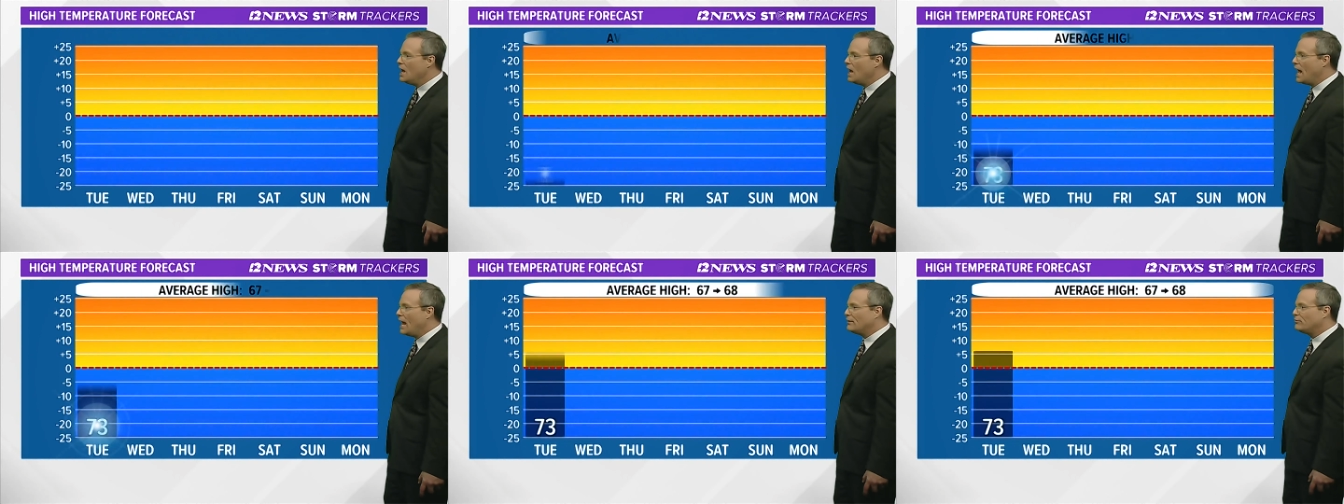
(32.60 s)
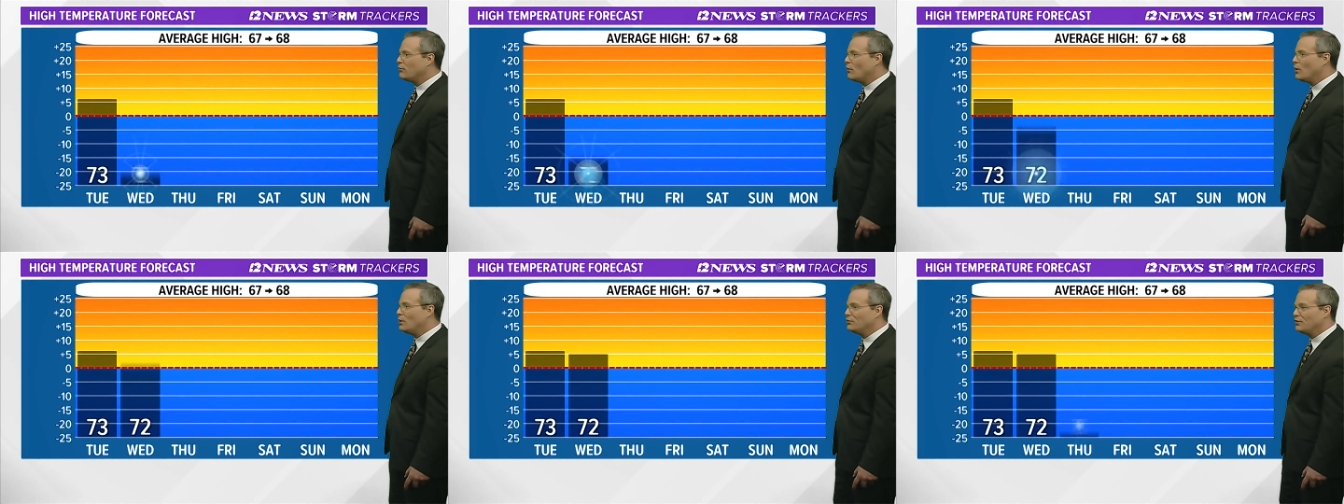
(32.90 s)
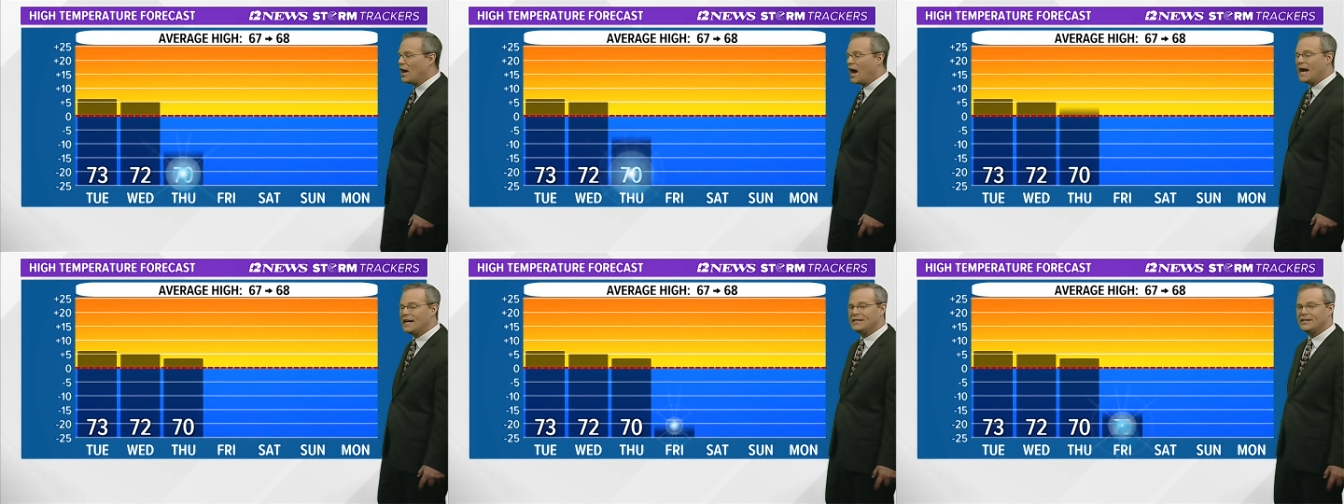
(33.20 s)
As far as
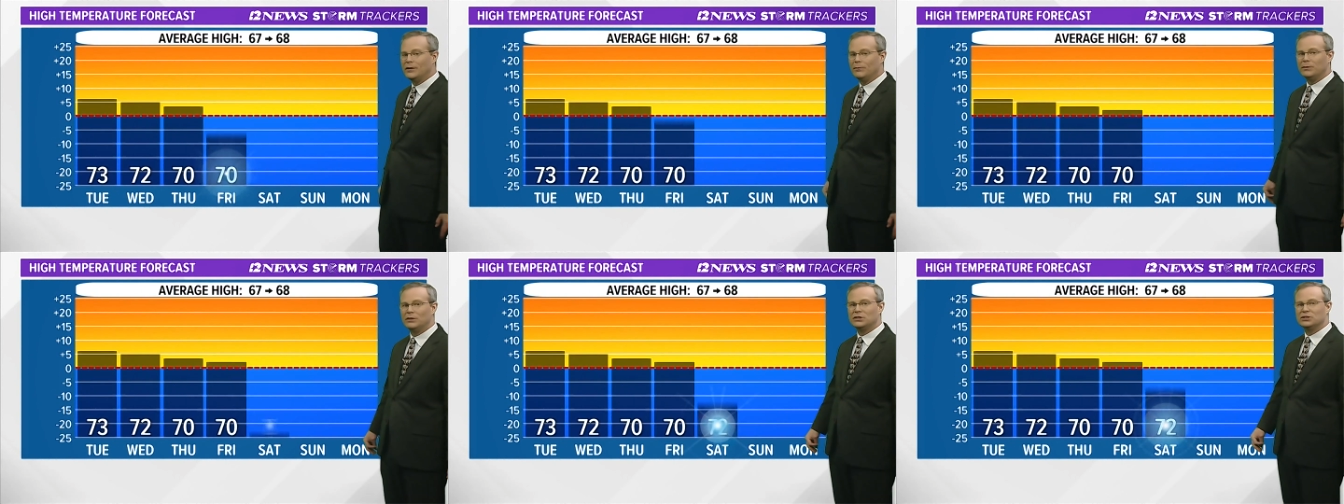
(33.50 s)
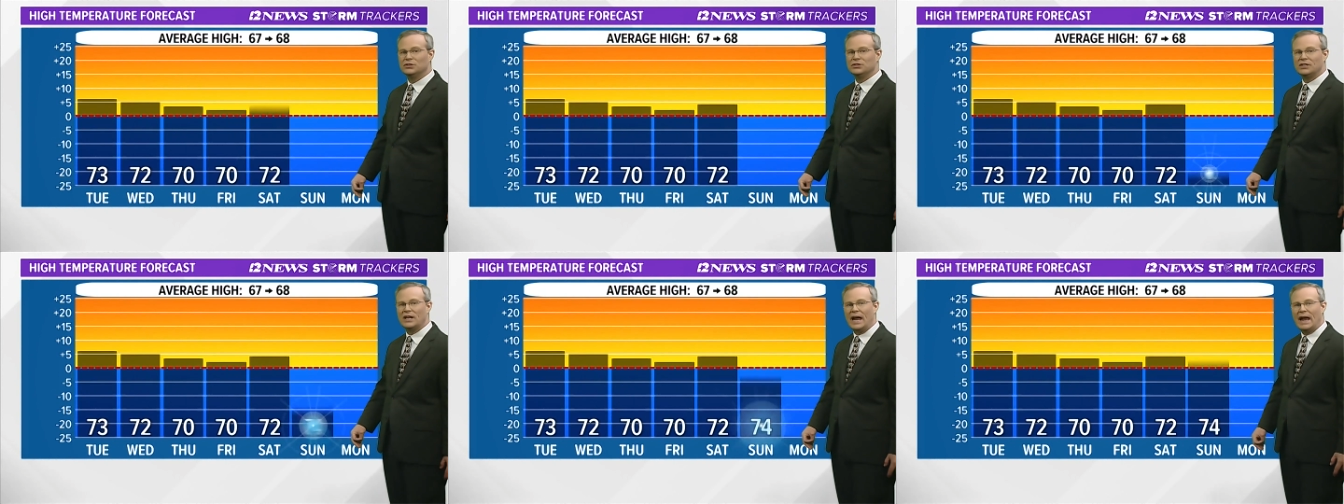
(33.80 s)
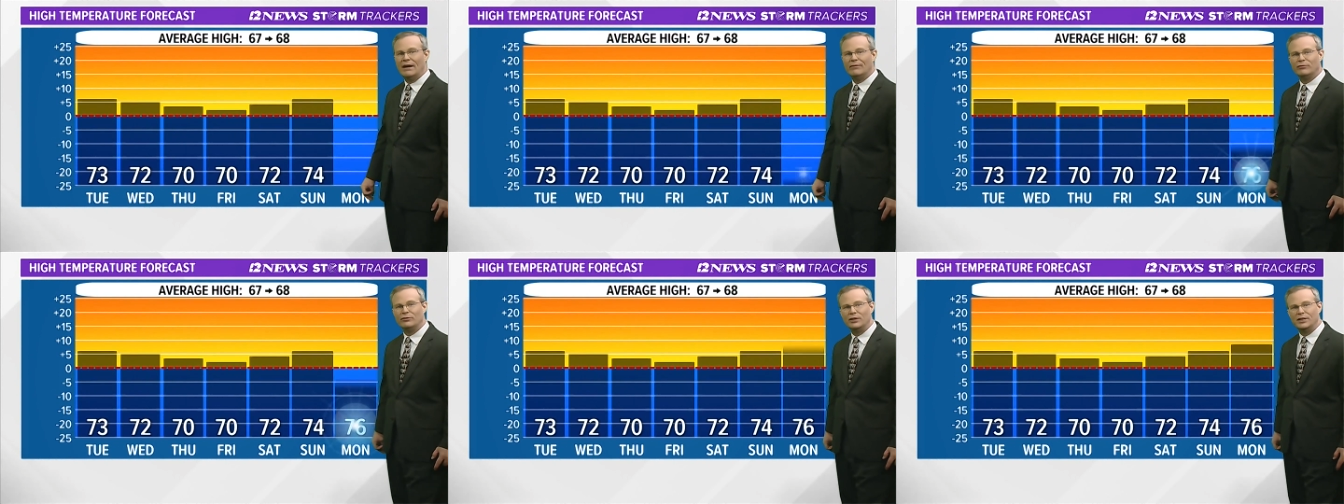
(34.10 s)
high temperatures,
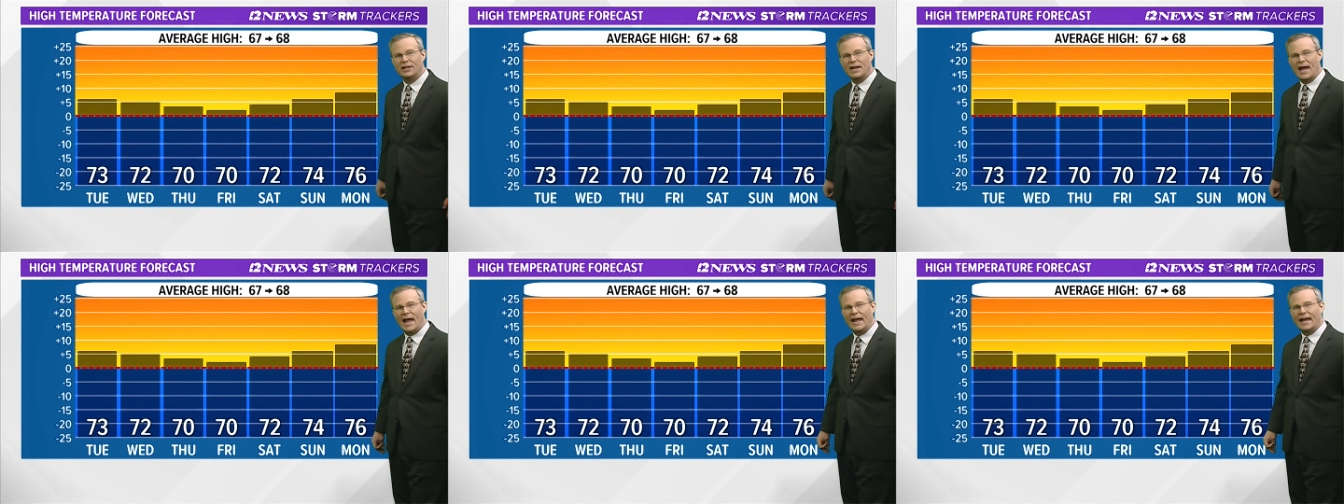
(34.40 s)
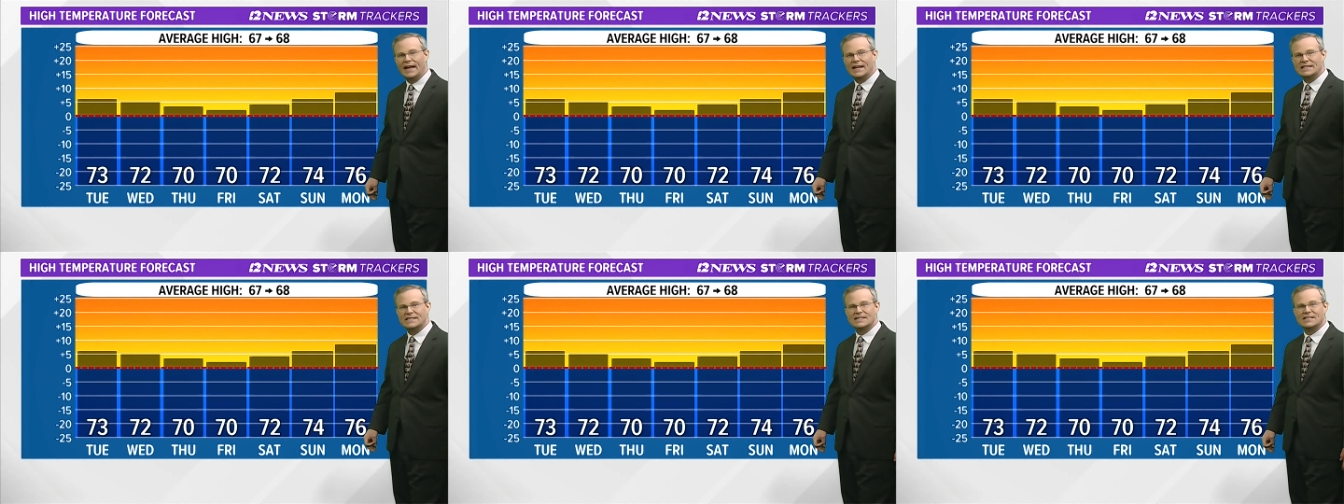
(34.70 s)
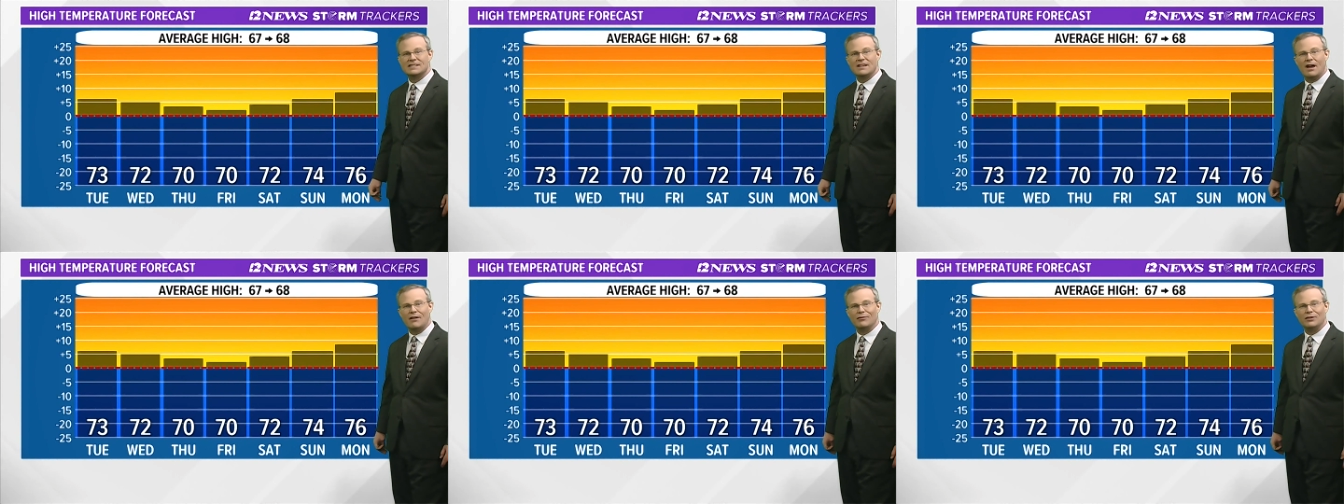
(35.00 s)
every day at
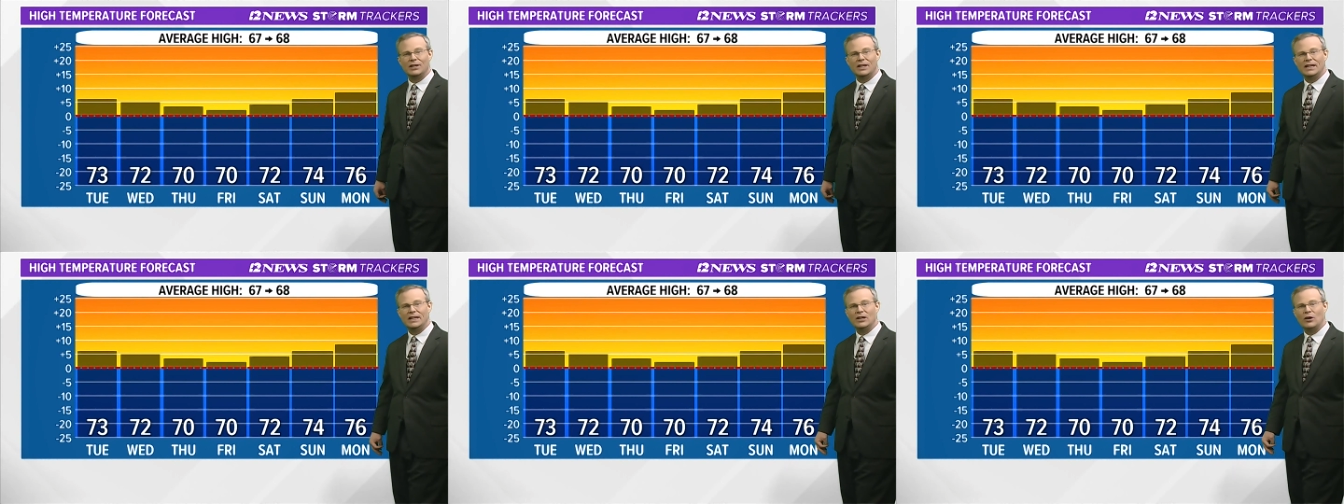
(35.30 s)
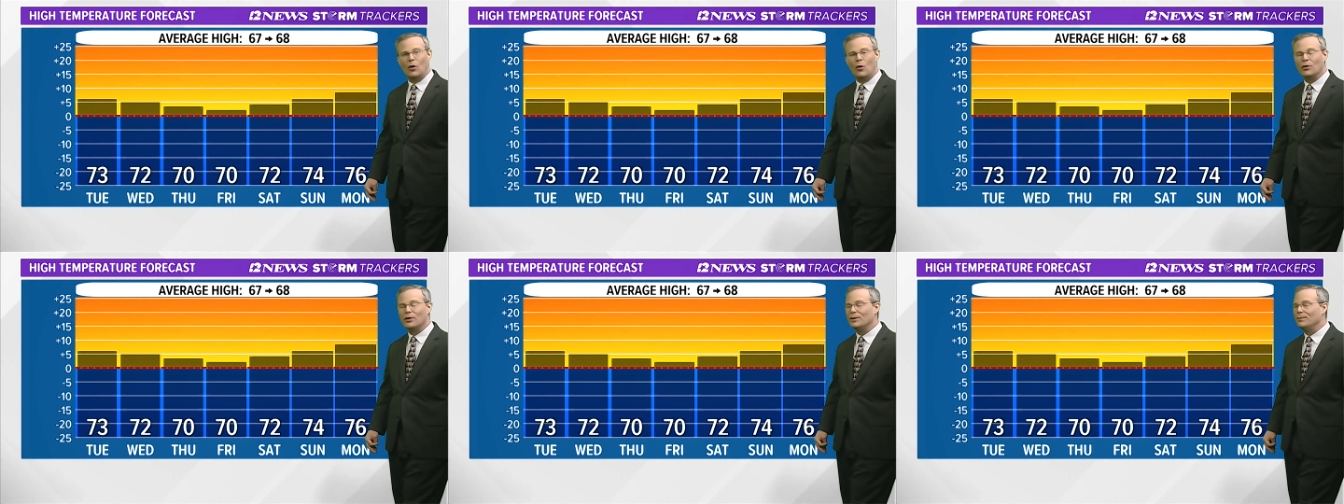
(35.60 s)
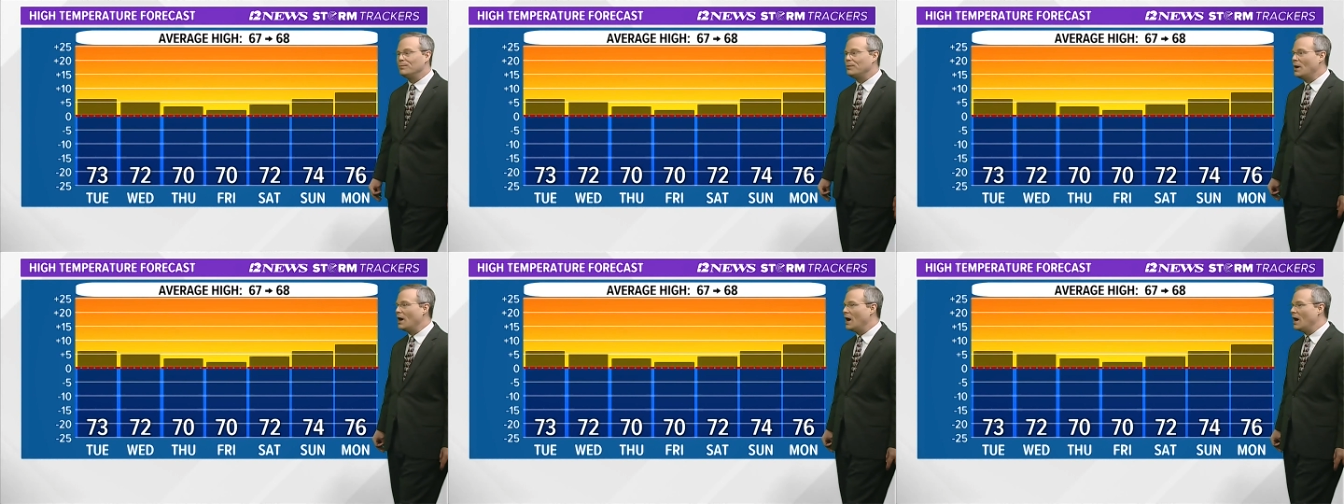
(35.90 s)
70 or
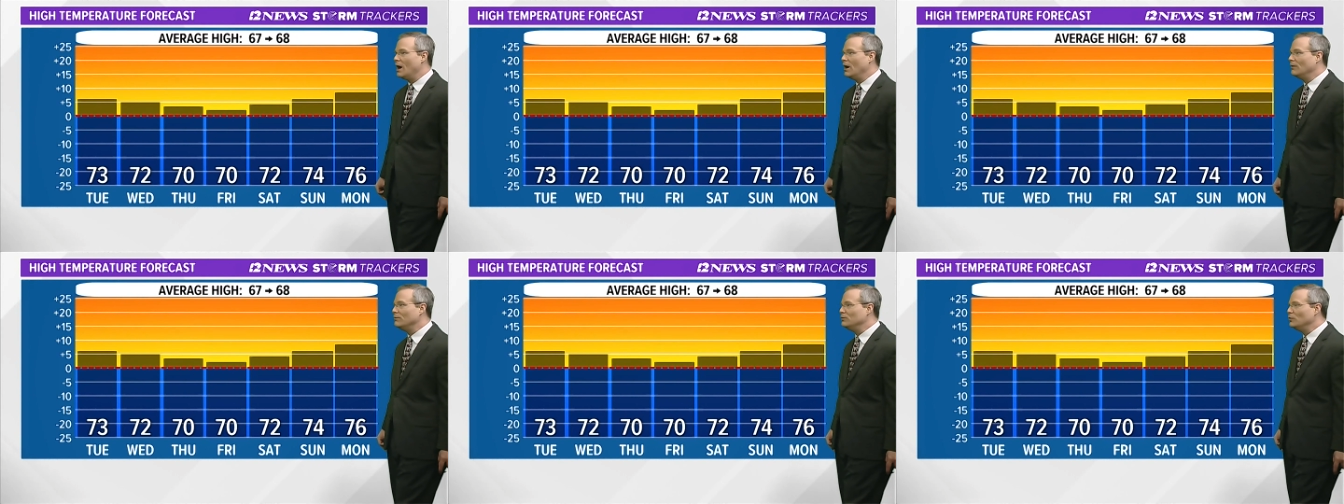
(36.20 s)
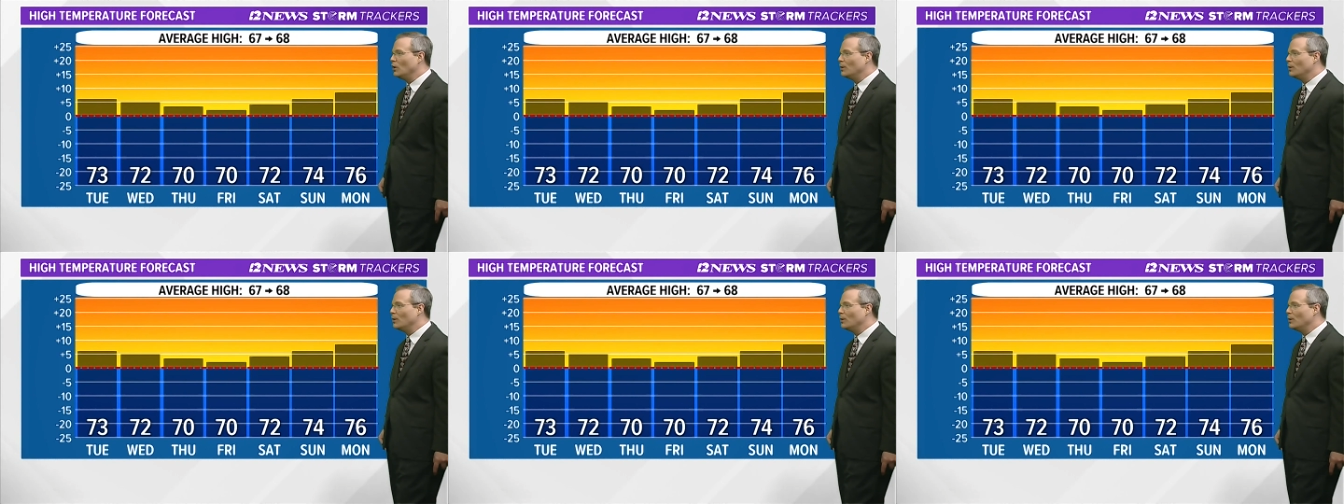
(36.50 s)
above,